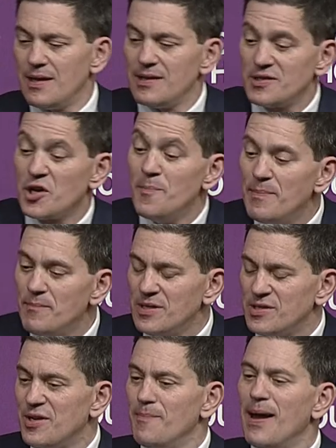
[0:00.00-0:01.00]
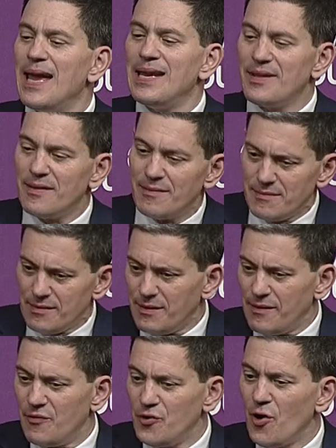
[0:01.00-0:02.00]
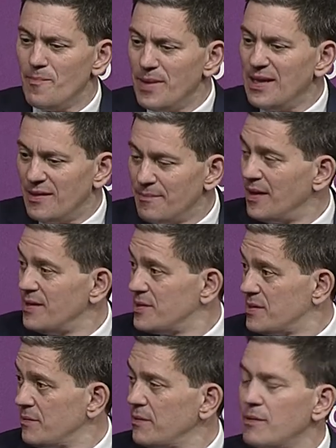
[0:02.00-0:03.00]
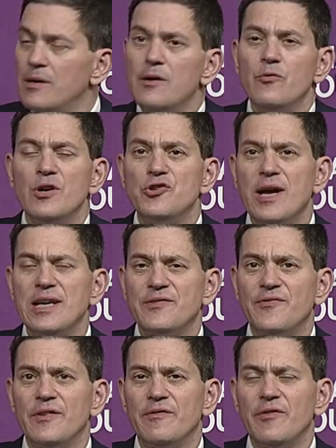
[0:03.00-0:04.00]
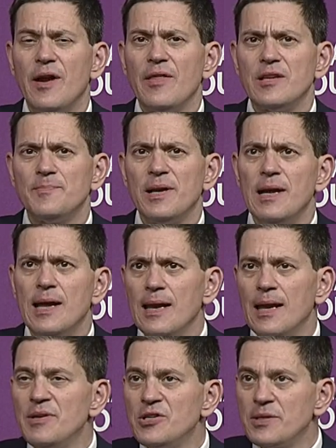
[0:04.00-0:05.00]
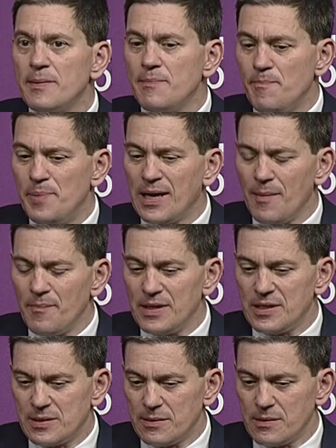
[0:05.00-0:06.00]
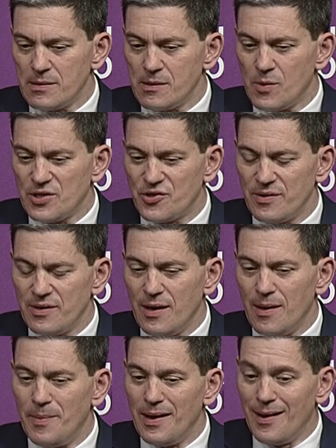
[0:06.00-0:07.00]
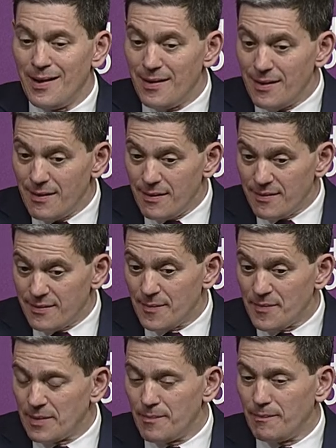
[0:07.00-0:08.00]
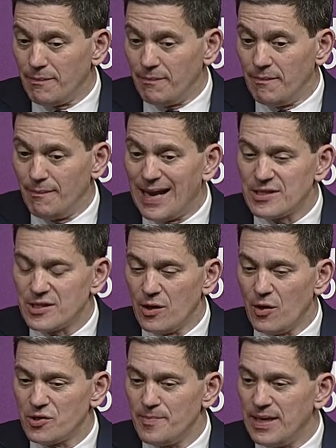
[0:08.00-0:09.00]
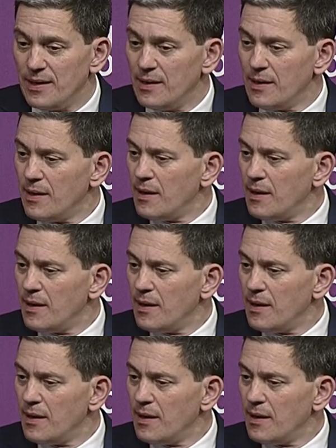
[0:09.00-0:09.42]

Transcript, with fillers: there's commitments that are made, and if you don't meet them, there's redress for, for others. But let me just pick up this uh, question in something that matters a lot to me